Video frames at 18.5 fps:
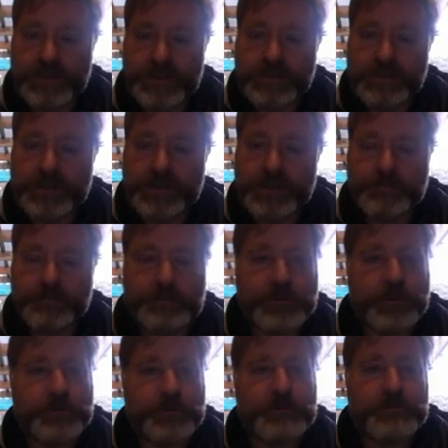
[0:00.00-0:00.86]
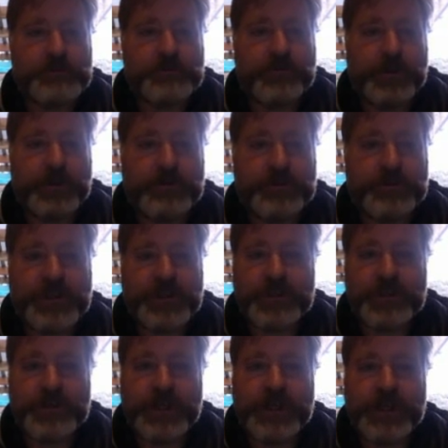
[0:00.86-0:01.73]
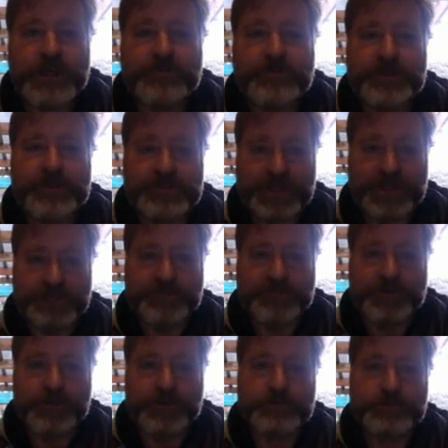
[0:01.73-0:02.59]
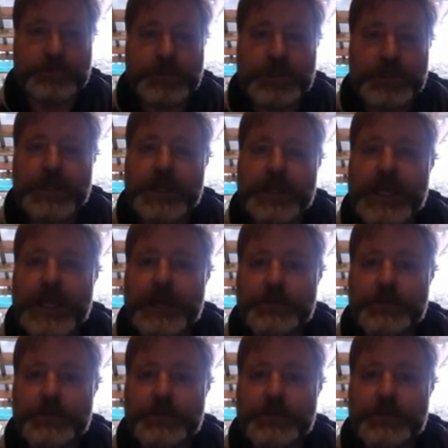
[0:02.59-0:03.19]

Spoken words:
the development of the telegraph, the telephone, how